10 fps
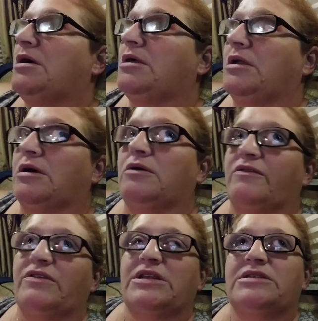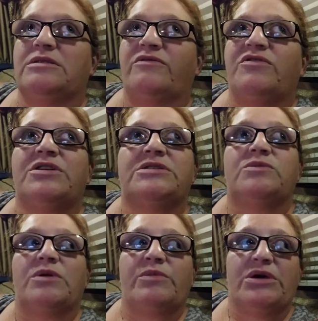If the friends
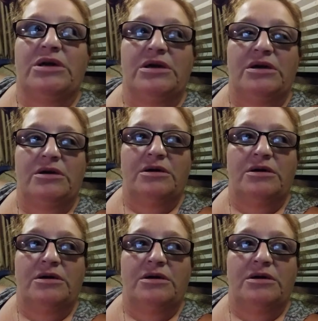want to be